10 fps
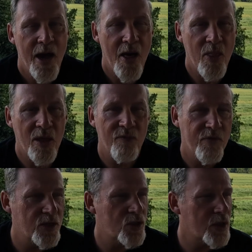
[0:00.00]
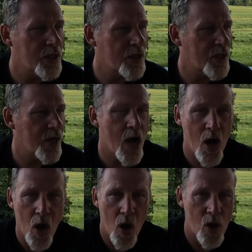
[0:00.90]
and then eventually, like, a
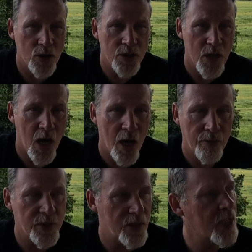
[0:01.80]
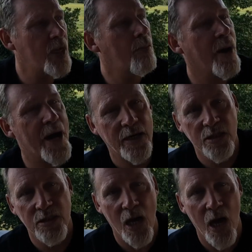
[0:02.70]
car stopped and then a bike
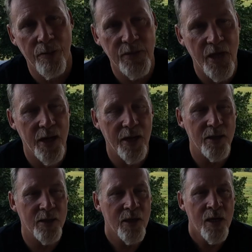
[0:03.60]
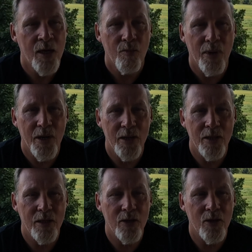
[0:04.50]
stopped, and but,
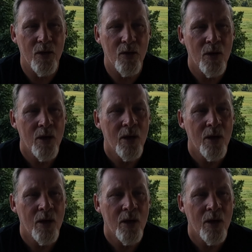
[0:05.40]
you know,